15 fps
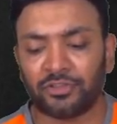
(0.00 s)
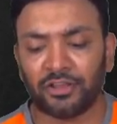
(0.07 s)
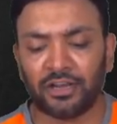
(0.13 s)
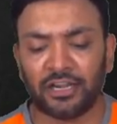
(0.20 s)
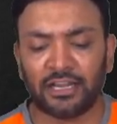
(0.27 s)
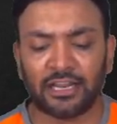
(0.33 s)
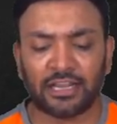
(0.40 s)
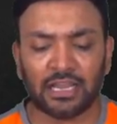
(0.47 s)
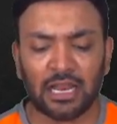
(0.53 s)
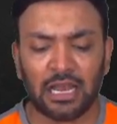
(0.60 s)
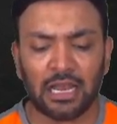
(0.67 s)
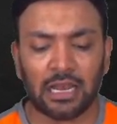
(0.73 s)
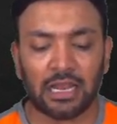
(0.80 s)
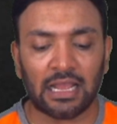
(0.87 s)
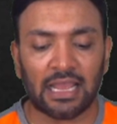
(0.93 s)

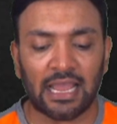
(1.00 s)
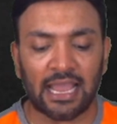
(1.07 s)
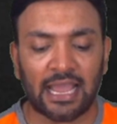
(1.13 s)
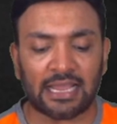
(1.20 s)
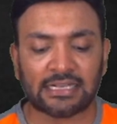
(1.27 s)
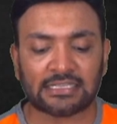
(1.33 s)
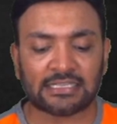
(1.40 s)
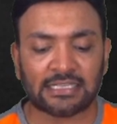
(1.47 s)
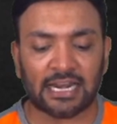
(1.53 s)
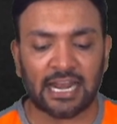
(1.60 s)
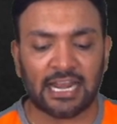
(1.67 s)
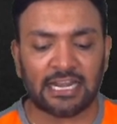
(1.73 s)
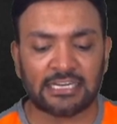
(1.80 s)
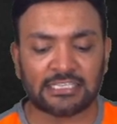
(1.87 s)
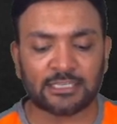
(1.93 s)
Theoretical X
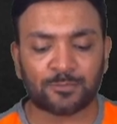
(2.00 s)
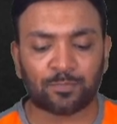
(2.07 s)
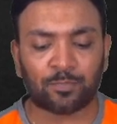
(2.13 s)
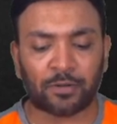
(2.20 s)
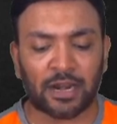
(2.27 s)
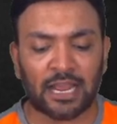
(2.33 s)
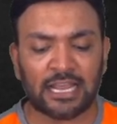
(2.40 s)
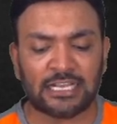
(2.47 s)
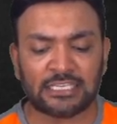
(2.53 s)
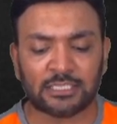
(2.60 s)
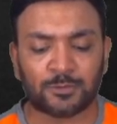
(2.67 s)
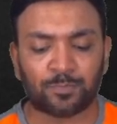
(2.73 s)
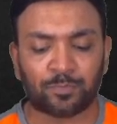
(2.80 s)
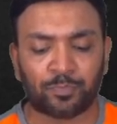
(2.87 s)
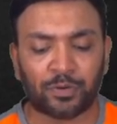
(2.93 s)
rights
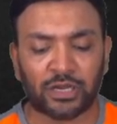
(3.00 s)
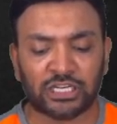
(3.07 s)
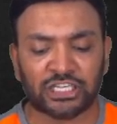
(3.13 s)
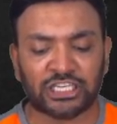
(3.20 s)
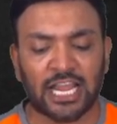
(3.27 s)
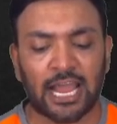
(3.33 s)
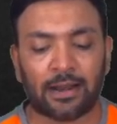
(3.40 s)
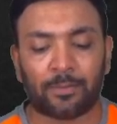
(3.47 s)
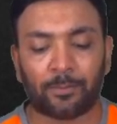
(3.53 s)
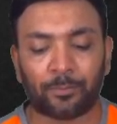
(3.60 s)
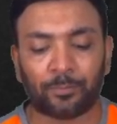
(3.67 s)
price per share.